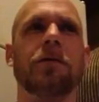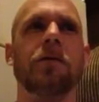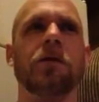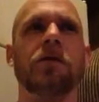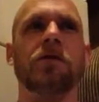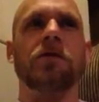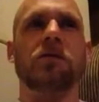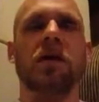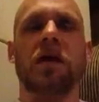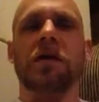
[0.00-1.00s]
which
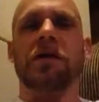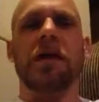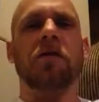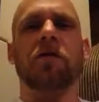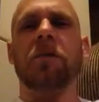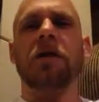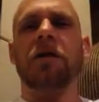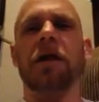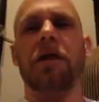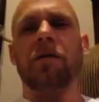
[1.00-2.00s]
tickled me to
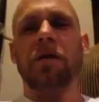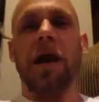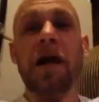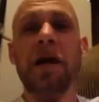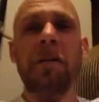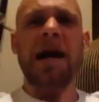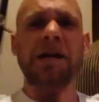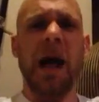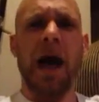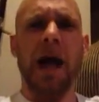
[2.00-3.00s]
death. I was like, Honey
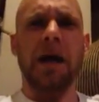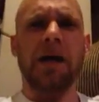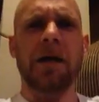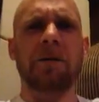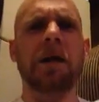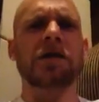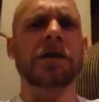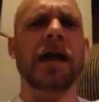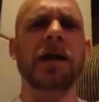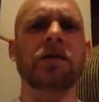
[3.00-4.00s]
Badger! Honey Badger
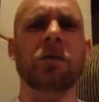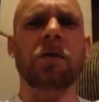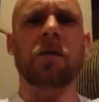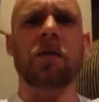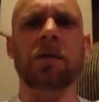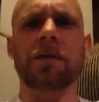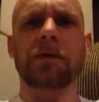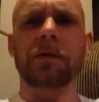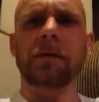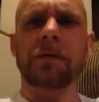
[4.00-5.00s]
takes what it wants.